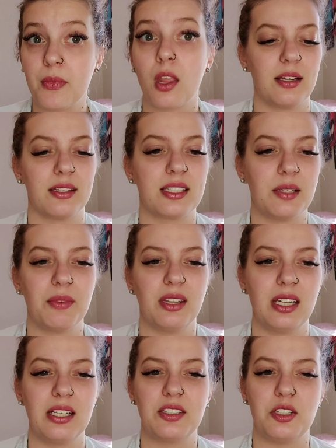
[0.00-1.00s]
Some
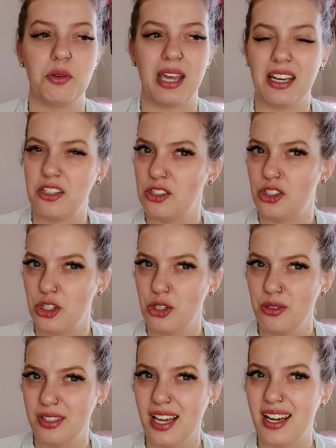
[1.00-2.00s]
things you get to
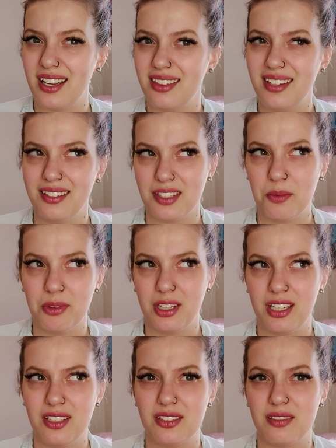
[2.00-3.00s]
choose, and I think some
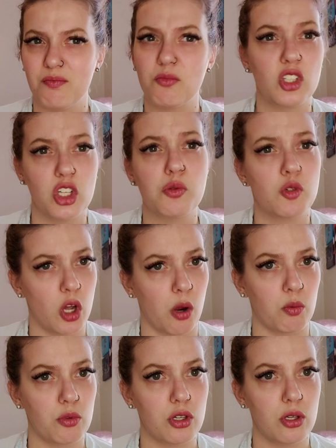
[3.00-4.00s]
things you
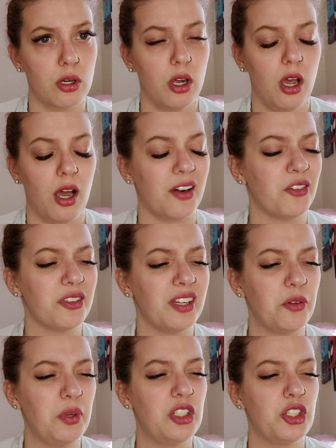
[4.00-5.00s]
don't. I don't think
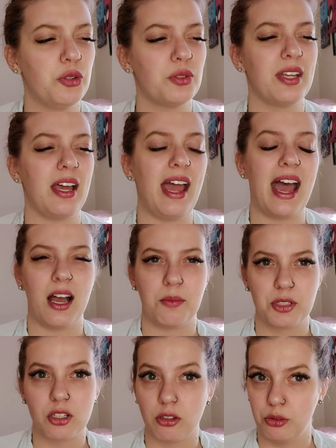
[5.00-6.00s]
we choose
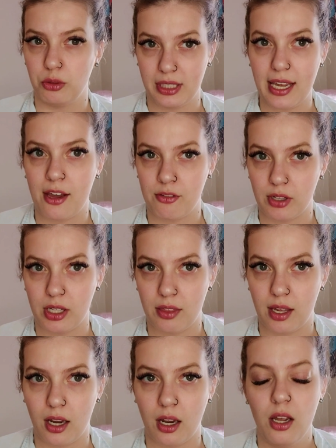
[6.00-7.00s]
absolutely
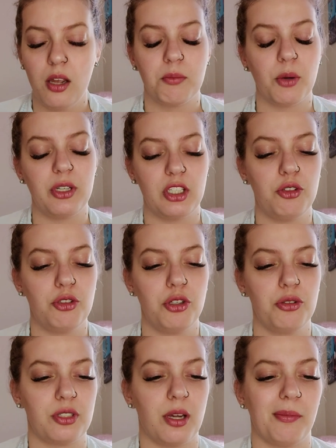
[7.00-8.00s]
everything, but we do choose
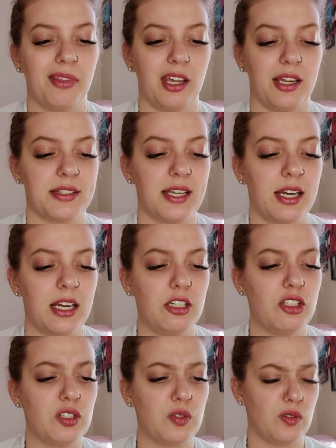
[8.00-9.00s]
some things. And
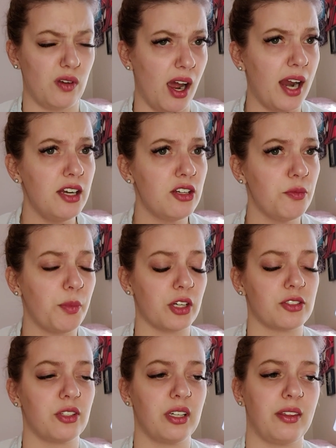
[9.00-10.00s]
I do
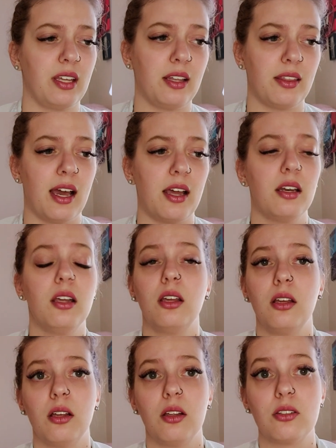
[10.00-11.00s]
personally think that
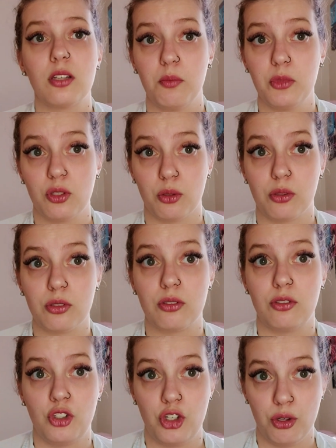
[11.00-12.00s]
some souls
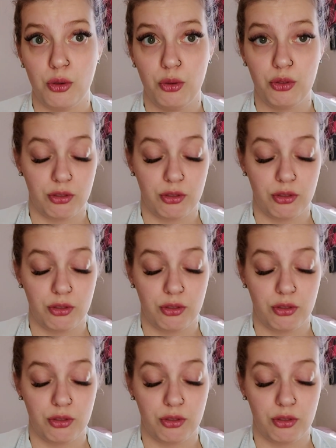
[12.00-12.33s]
choose